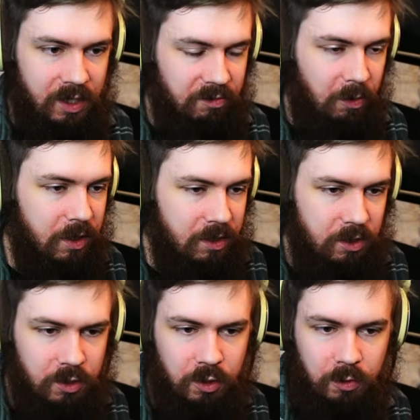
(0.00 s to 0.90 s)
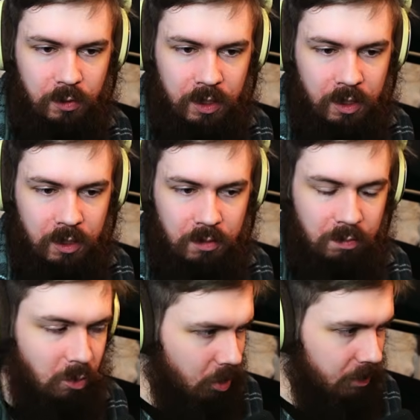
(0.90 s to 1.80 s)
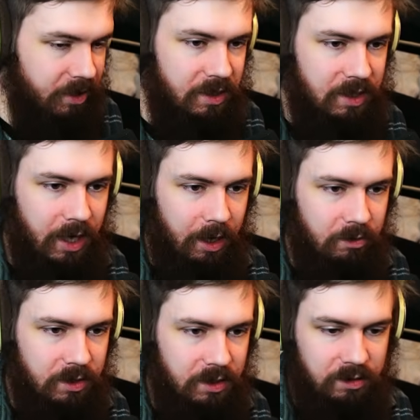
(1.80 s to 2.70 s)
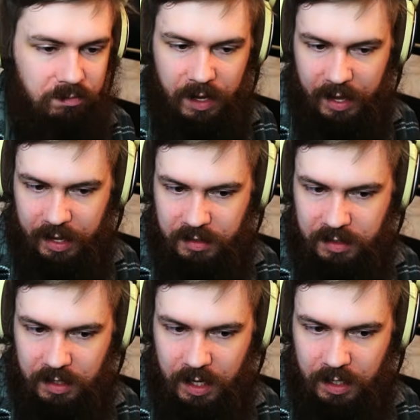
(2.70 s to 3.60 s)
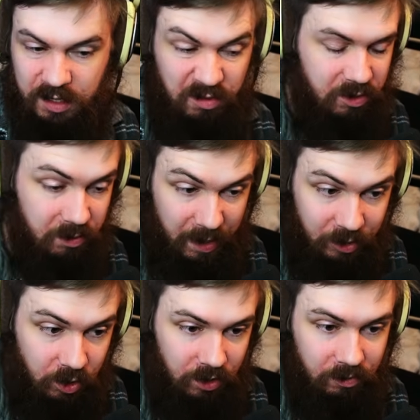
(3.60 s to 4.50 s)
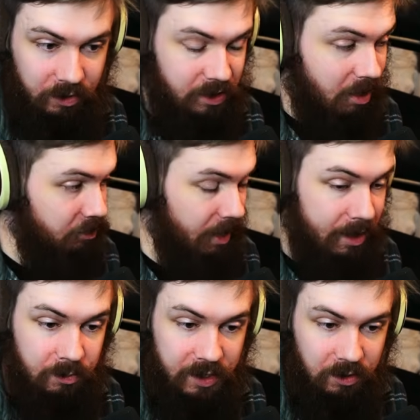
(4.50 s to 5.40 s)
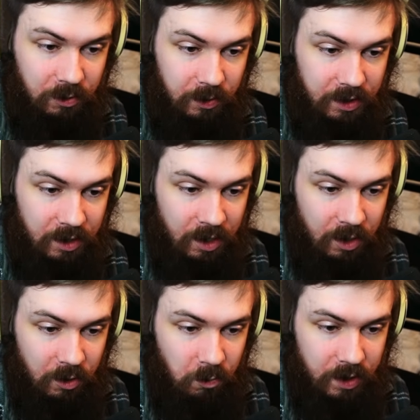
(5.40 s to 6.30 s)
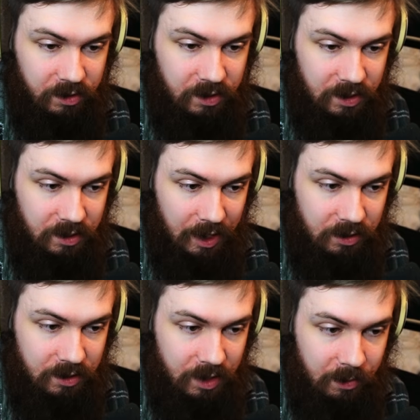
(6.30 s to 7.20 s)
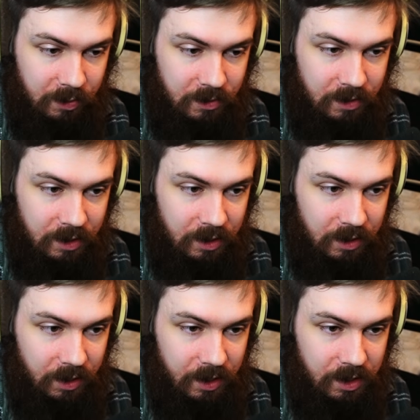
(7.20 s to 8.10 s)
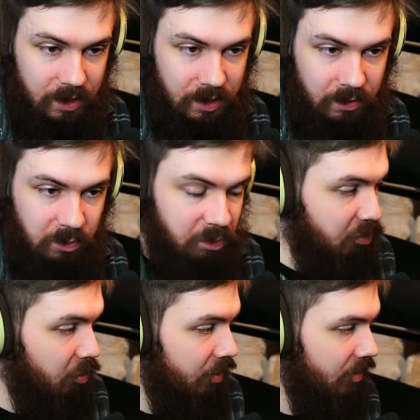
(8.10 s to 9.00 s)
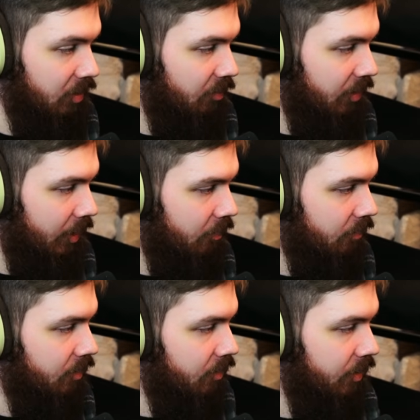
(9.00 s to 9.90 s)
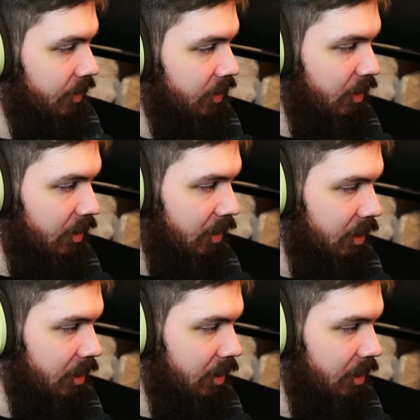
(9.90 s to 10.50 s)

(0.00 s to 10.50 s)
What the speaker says: If I wanted to do more with this sound and add, say, another dimension or another element to it with this second sample, I can put in something else, like